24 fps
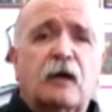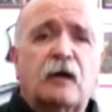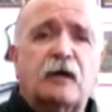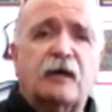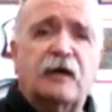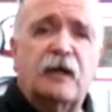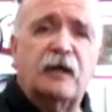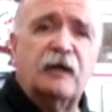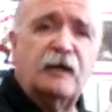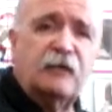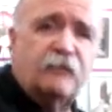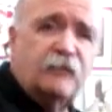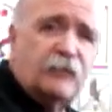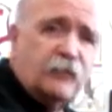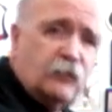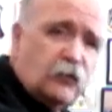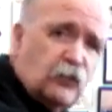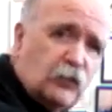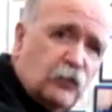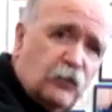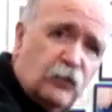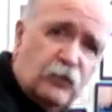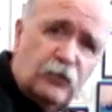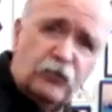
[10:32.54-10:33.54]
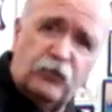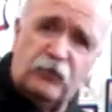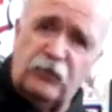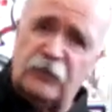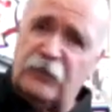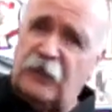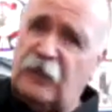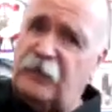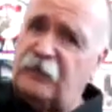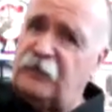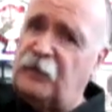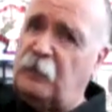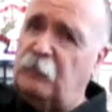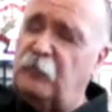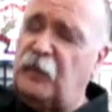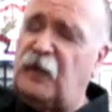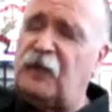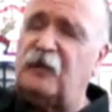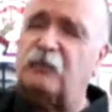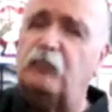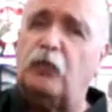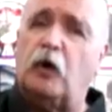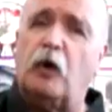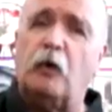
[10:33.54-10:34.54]
Again, if you're uh, utilizing a
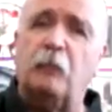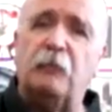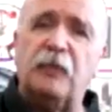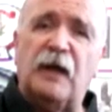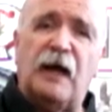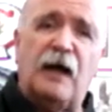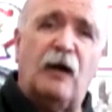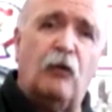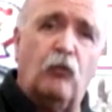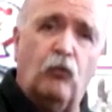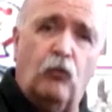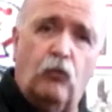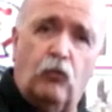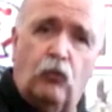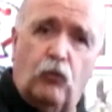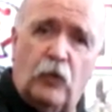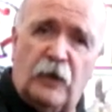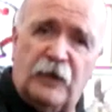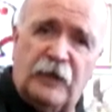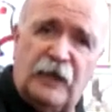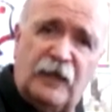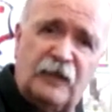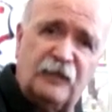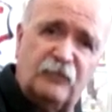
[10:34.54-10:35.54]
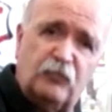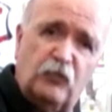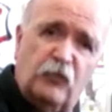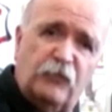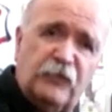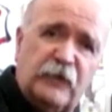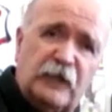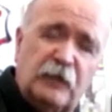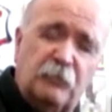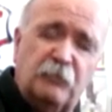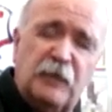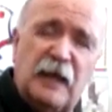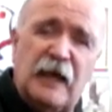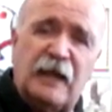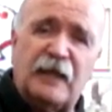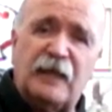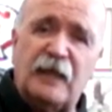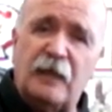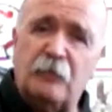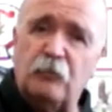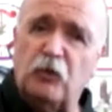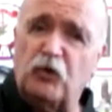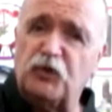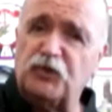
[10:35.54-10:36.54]
baseball bat, one hand's moving in a
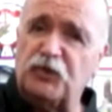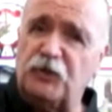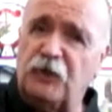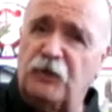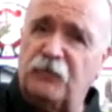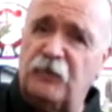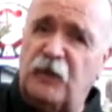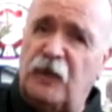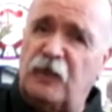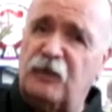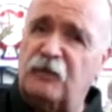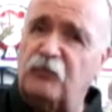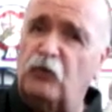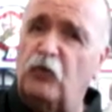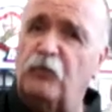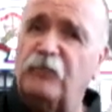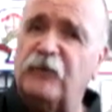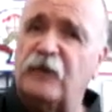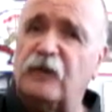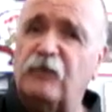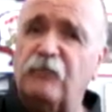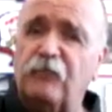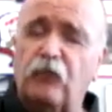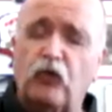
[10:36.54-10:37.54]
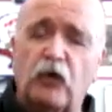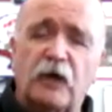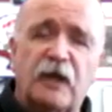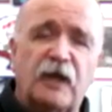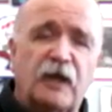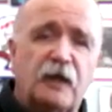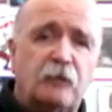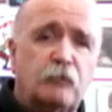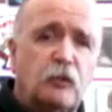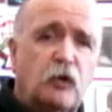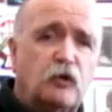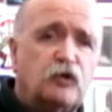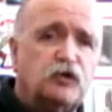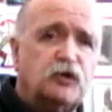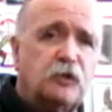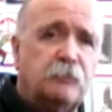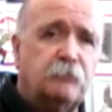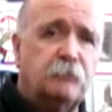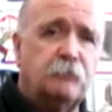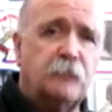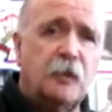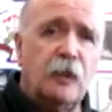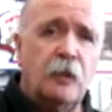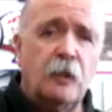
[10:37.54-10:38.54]
backhand motion, another hand's moving in a forehand motion.
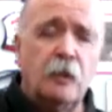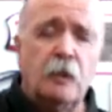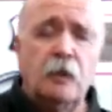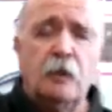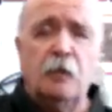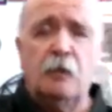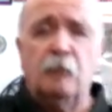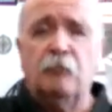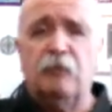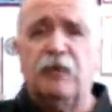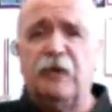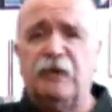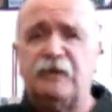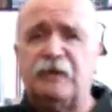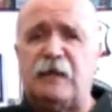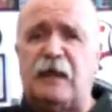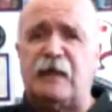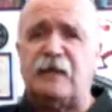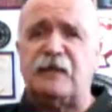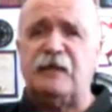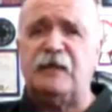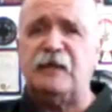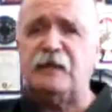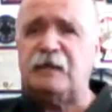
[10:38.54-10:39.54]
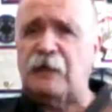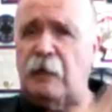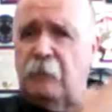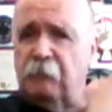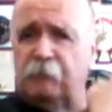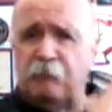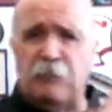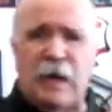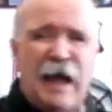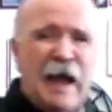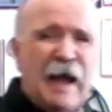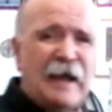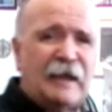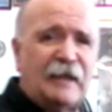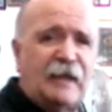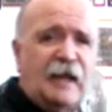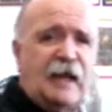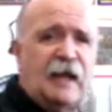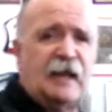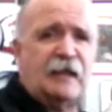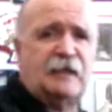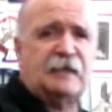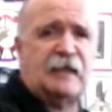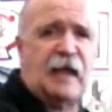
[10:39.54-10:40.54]
But that key, that
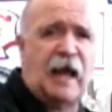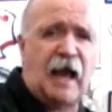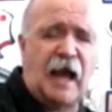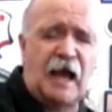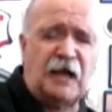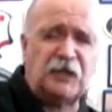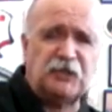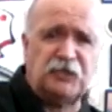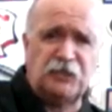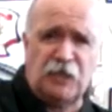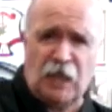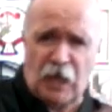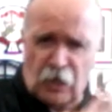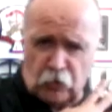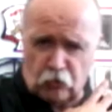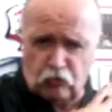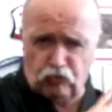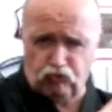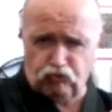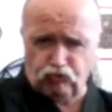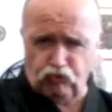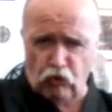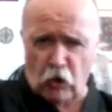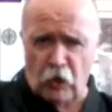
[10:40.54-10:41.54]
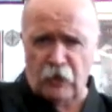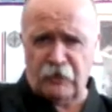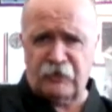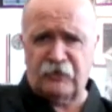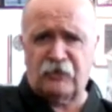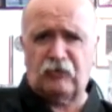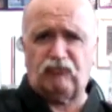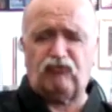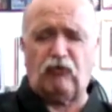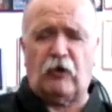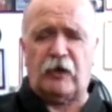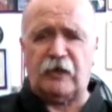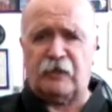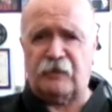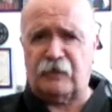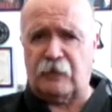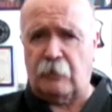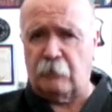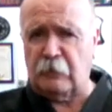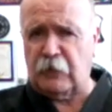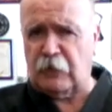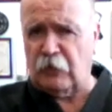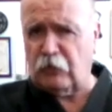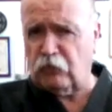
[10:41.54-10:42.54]
backhand action, that cross strike, it's
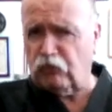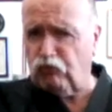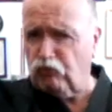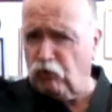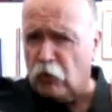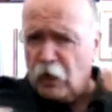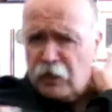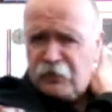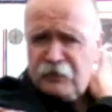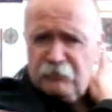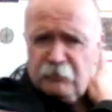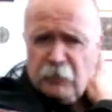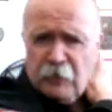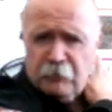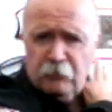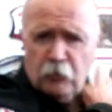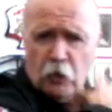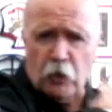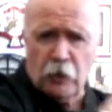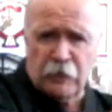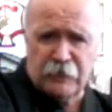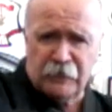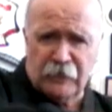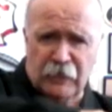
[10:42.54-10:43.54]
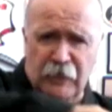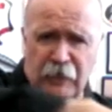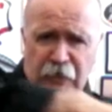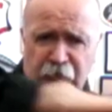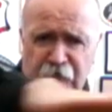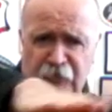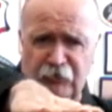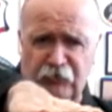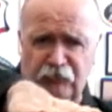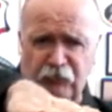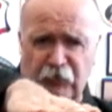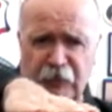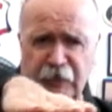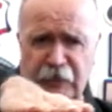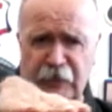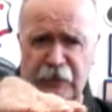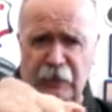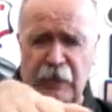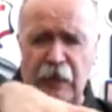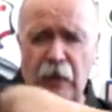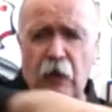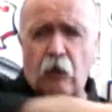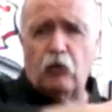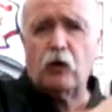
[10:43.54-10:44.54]
coming across my body and
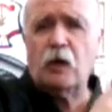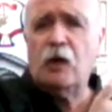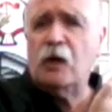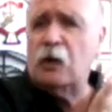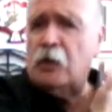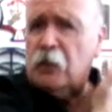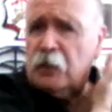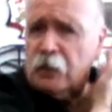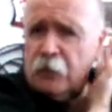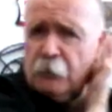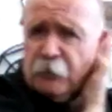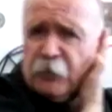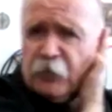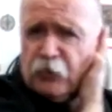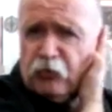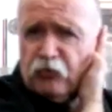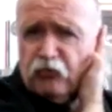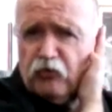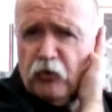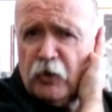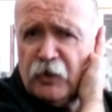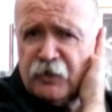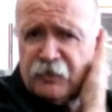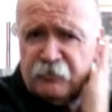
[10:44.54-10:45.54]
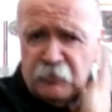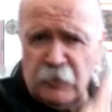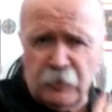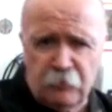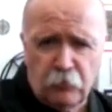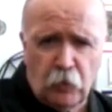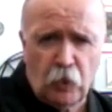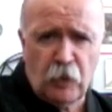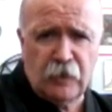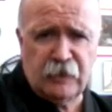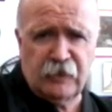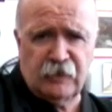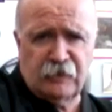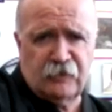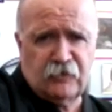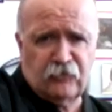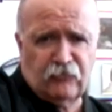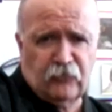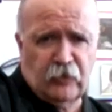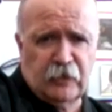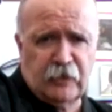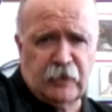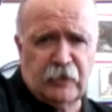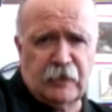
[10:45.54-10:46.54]
striking out, coming across my body,
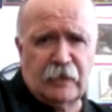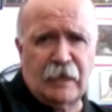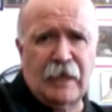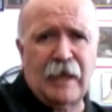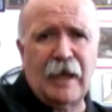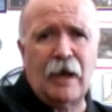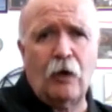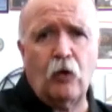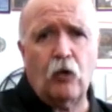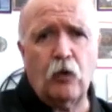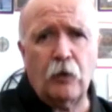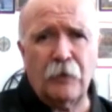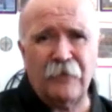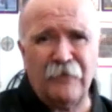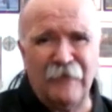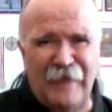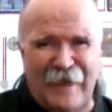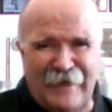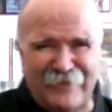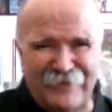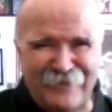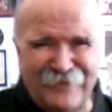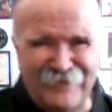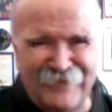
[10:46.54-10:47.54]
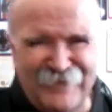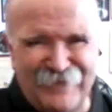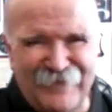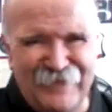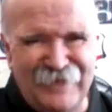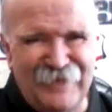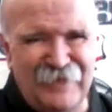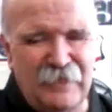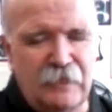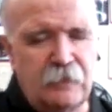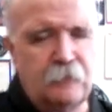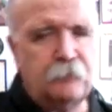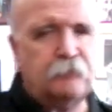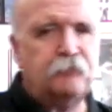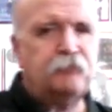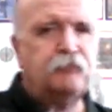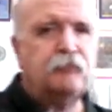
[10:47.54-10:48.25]
striking out. That's the key.